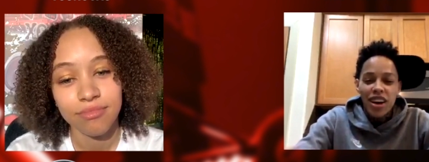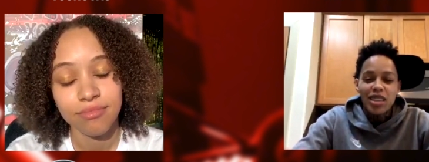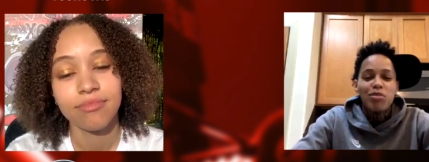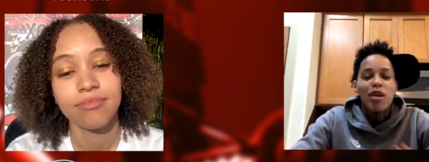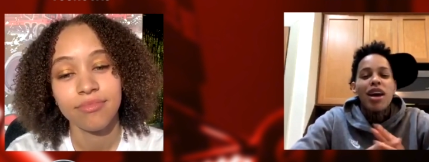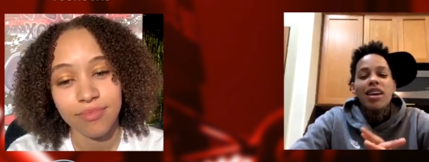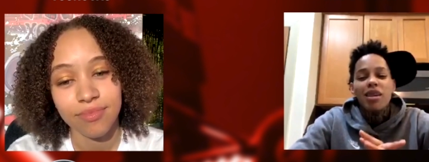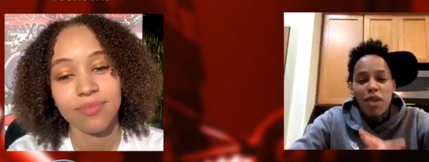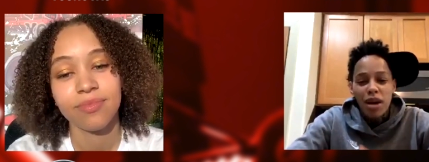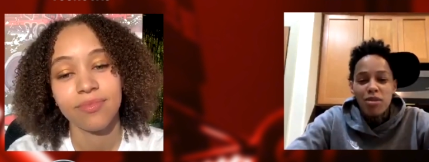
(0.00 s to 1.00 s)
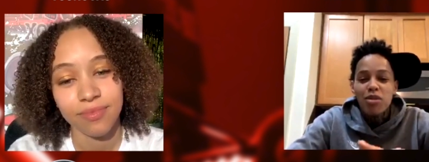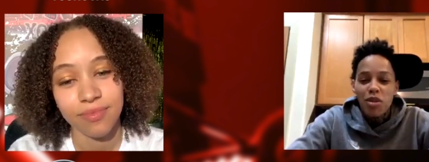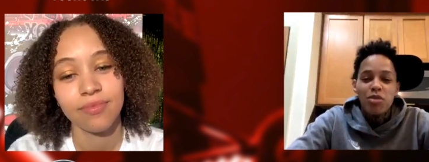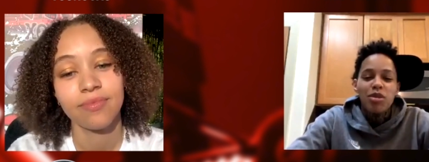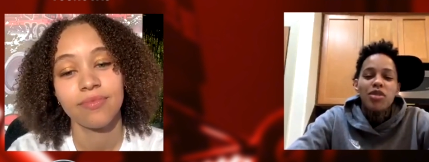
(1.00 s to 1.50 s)
Speaker 1: somebody that make me want
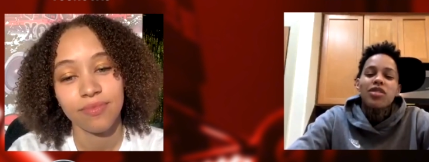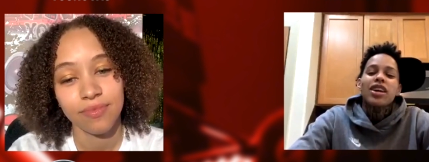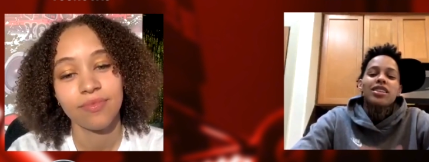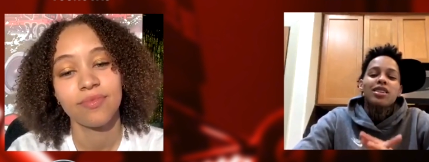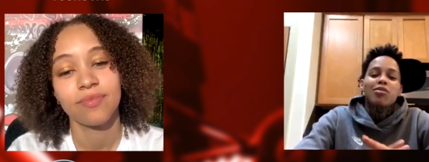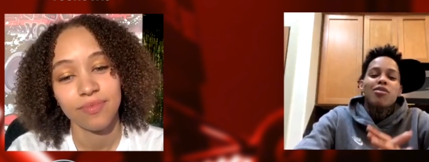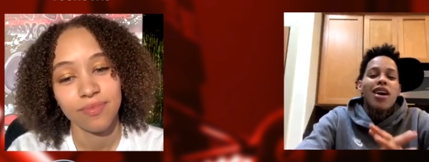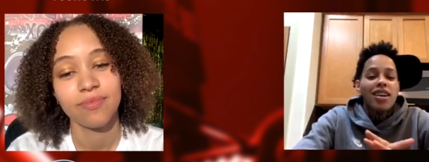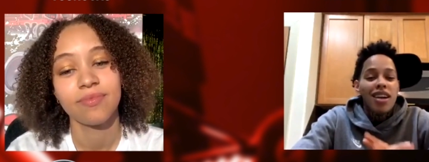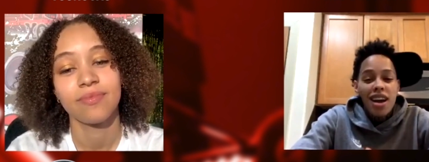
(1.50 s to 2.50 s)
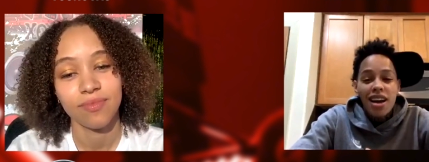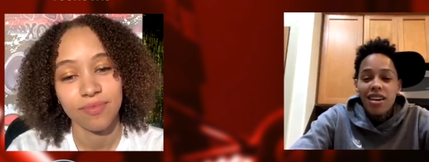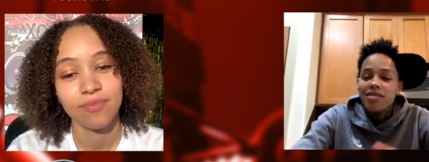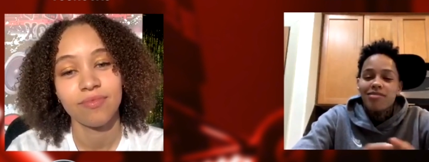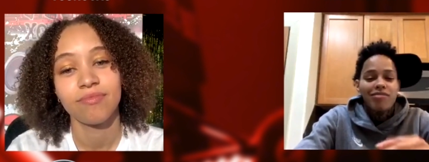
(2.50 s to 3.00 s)
to be in a relationship. But right now,
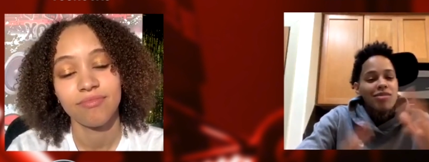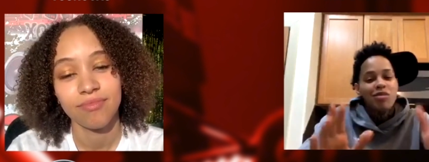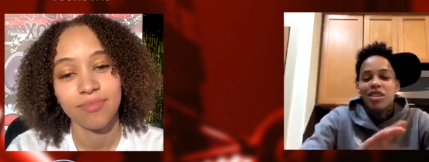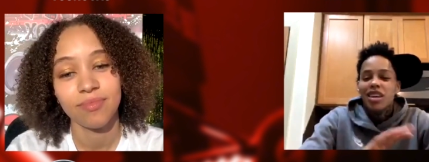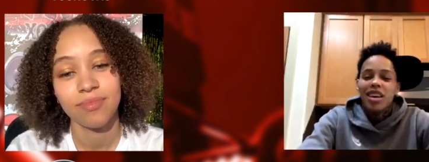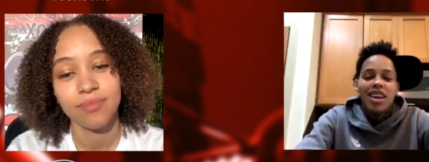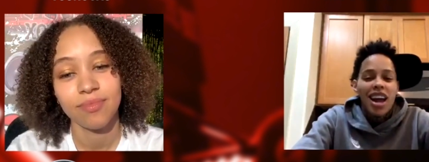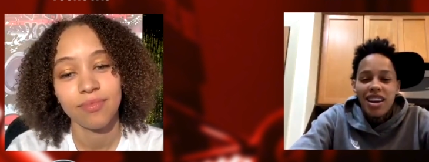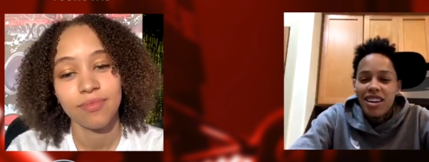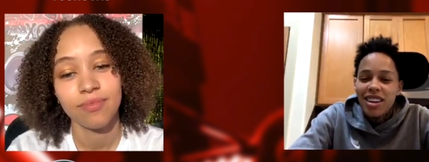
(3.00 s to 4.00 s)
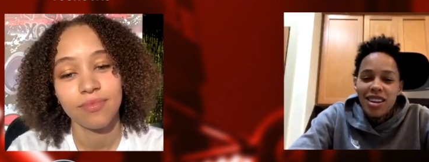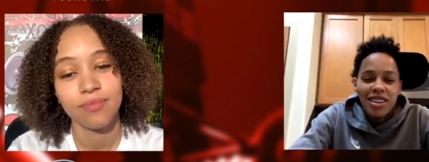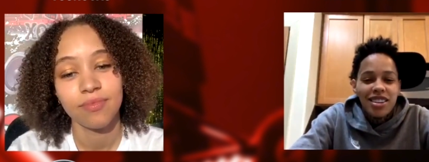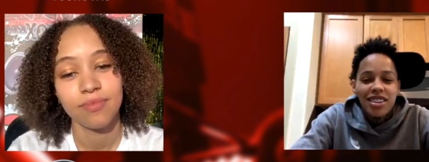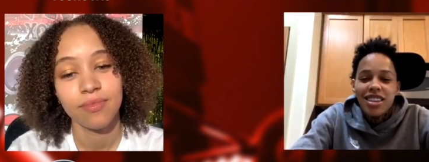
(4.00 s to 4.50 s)
I'm scared of all that. You know
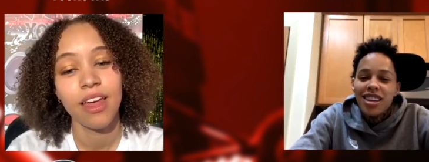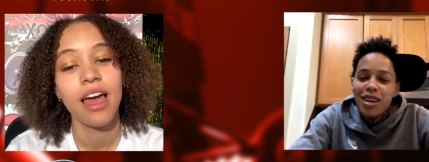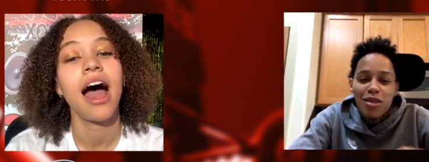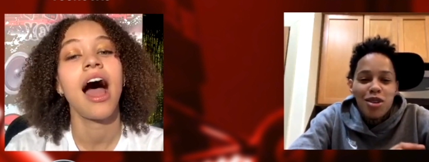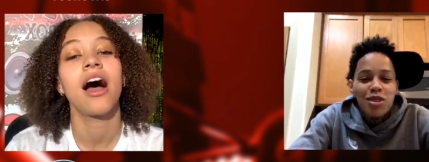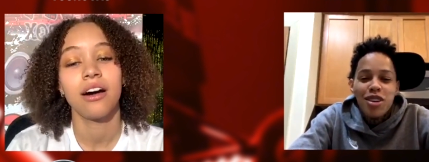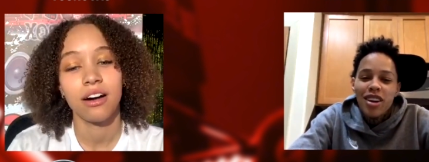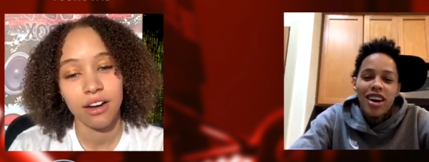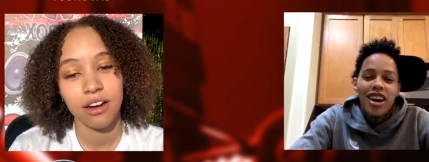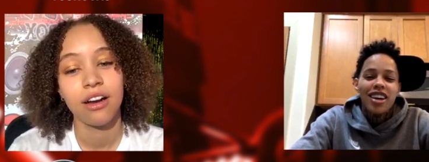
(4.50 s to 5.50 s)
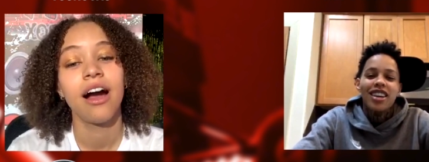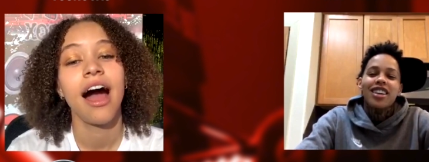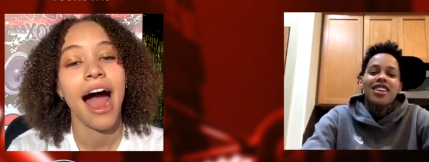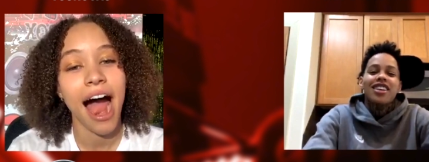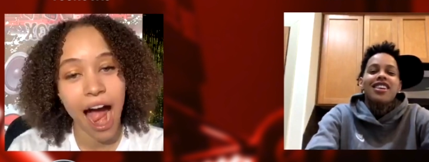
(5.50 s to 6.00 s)
what I'm saying? I'm cool on all that.
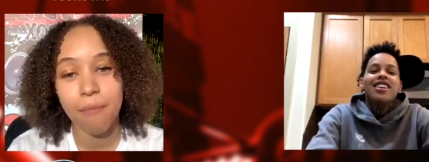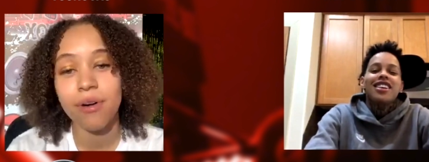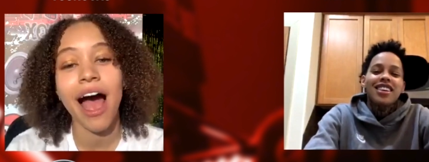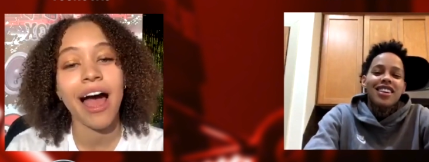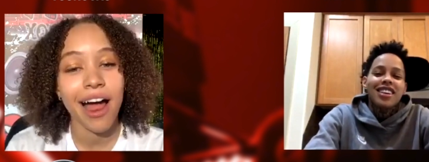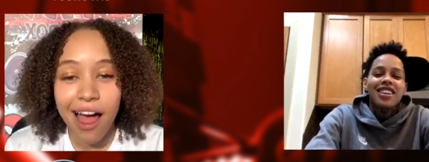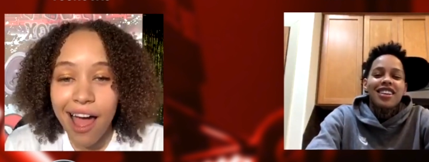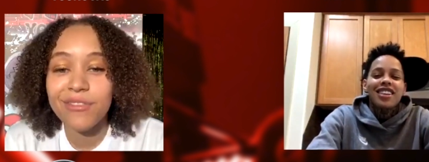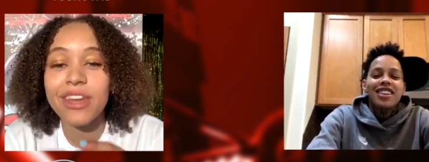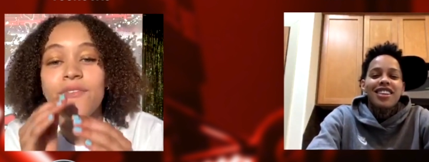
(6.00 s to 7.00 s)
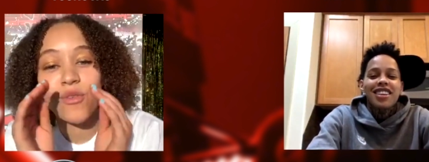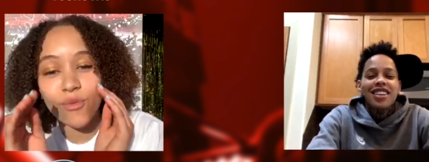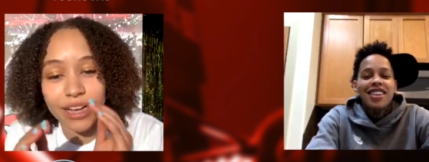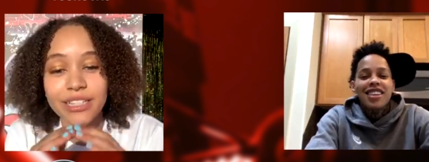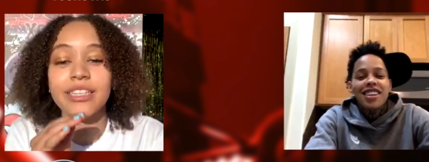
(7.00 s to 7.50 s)
Speaker 2: I'm a, I, I have different
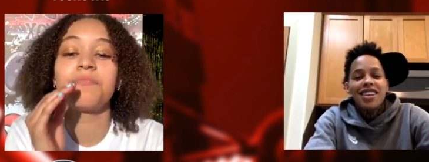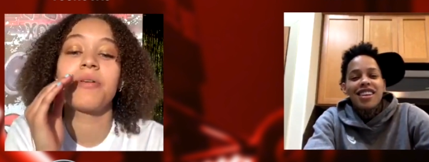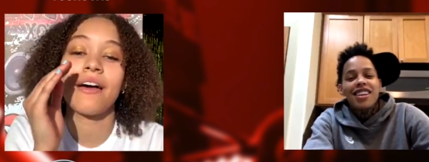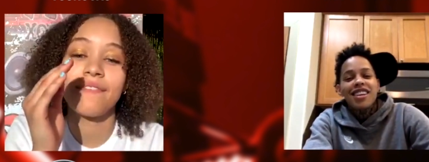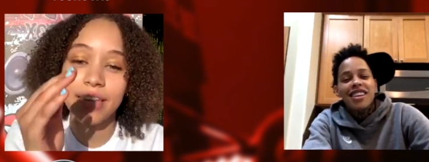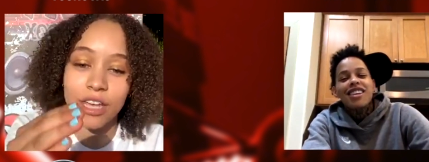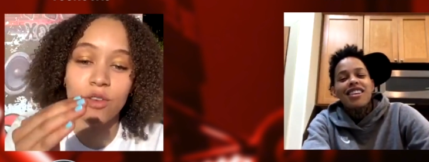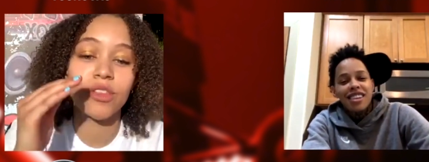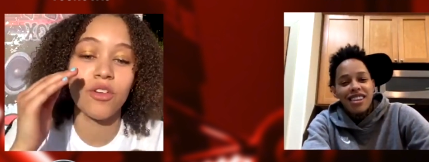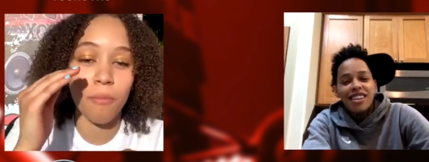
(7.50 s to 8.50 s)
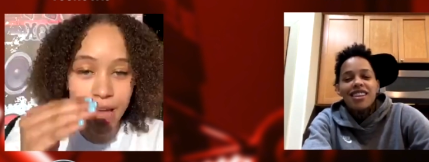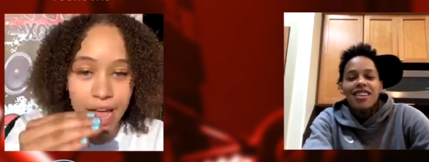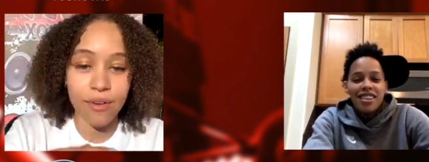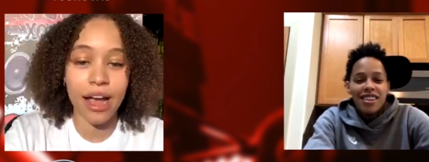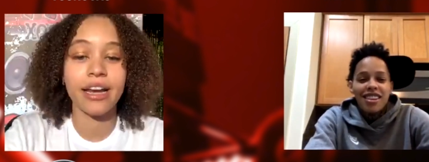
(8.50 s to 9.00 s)
reasons, but I feel like you in your bag
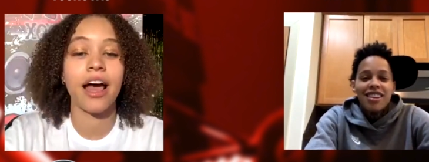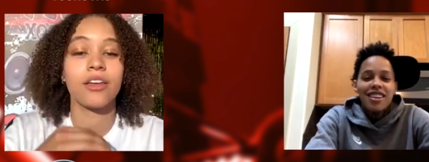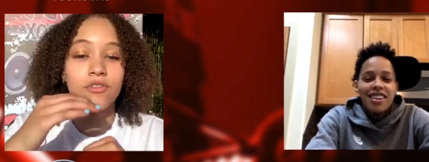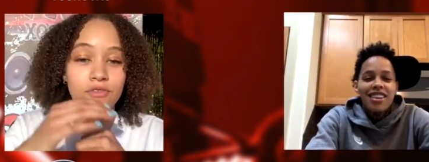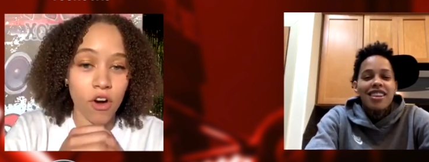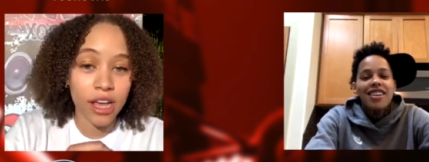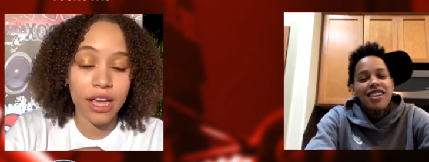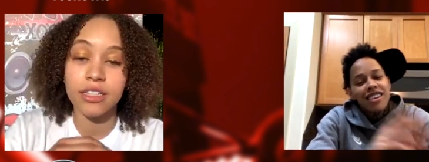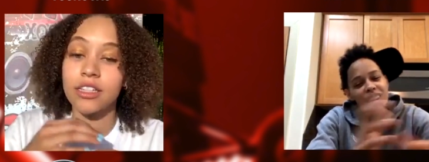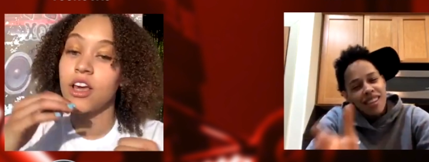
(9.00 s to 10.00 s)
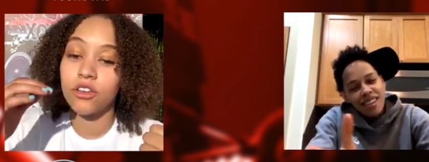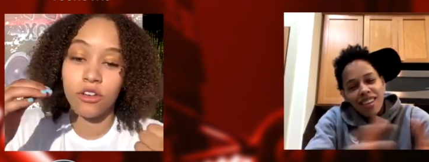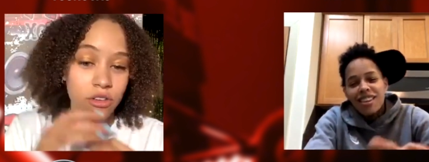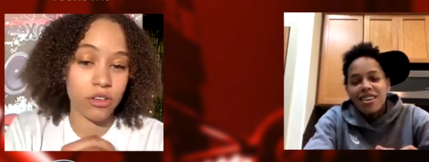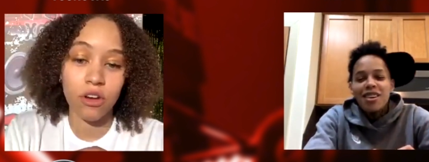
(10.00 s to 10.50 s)
right now. You focused. You
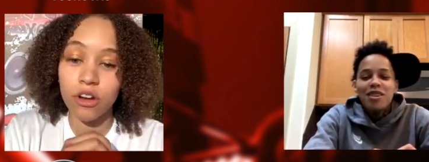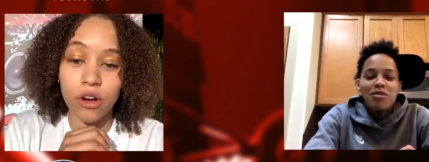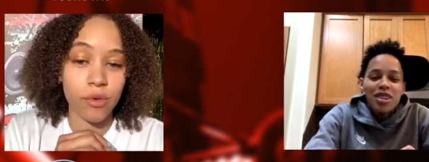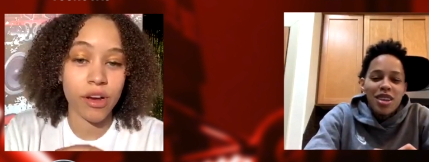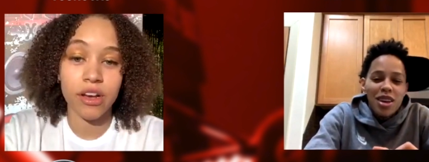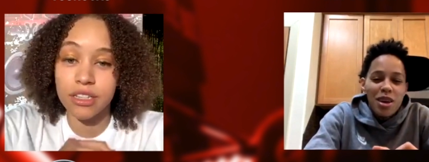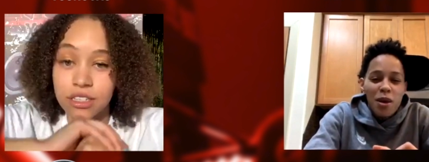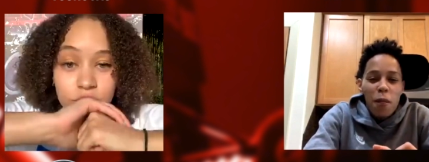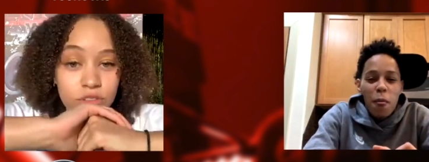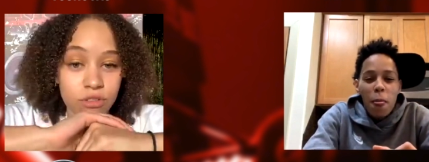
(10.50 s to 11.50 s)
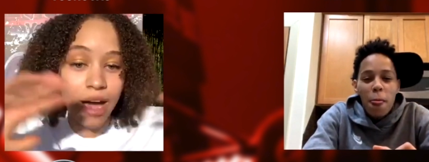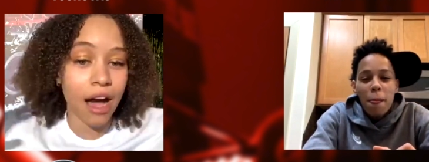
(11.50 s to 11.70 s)
you know your career is you out